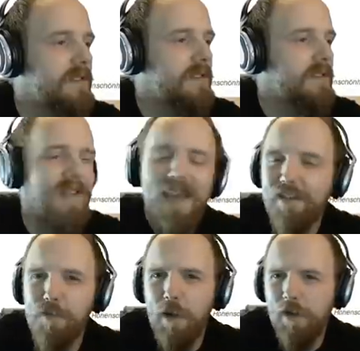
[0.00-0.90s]
is it
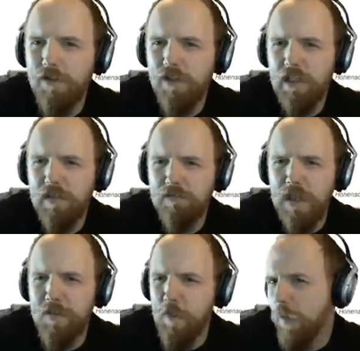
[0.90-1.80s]
etymology
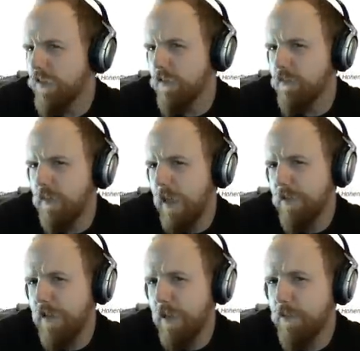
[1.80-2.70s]
etymology of
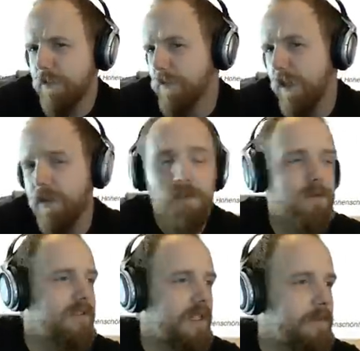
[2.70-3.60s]
place names uh, or
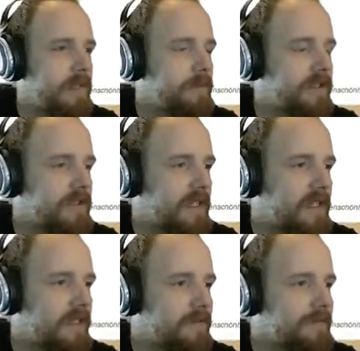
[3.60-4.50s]
town names, things like
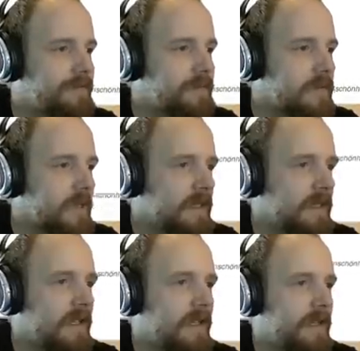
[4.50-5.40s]
that,
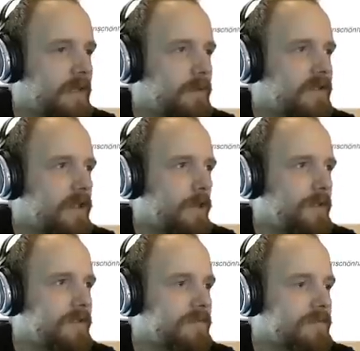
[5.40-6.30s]
uh, with
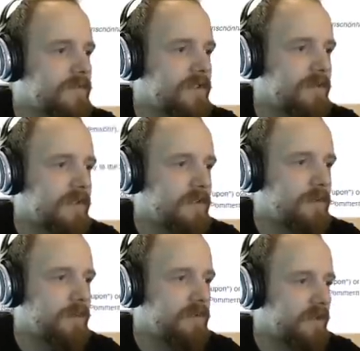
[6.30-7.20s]
common suffixes,
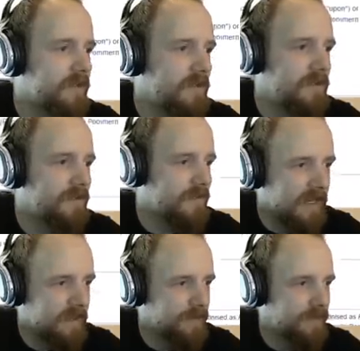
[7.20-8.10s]
prefixes,
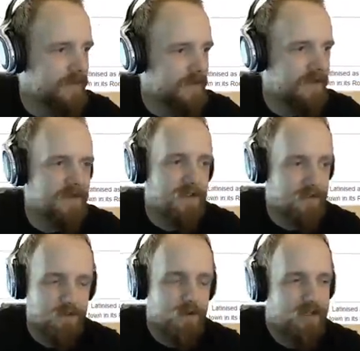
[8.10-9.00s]
attachments and others. It's
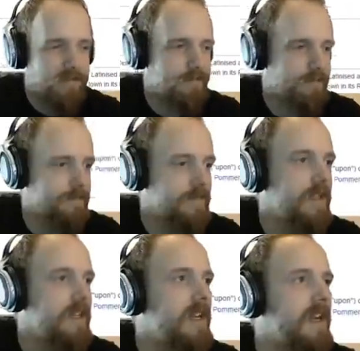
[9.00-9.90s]
great,
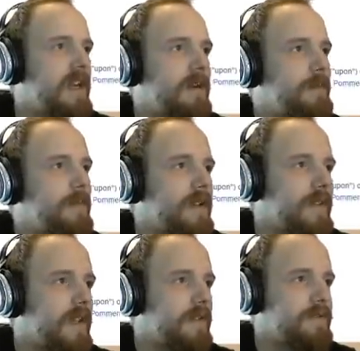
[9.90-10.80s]
um, and
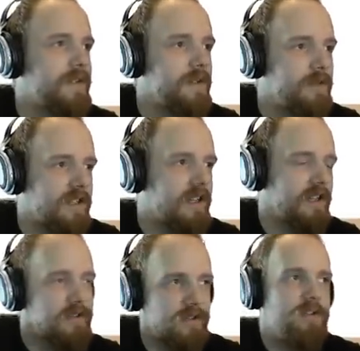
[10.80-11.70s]
then obviously using
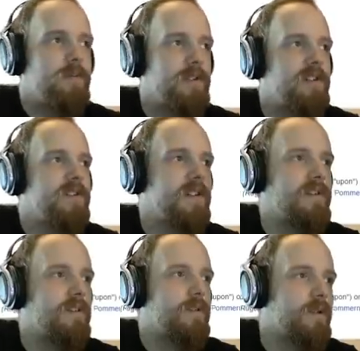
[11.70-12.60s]
English to German
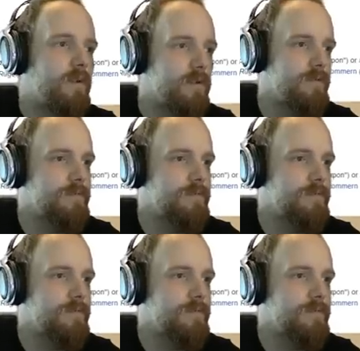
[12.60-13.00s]
translation on Google.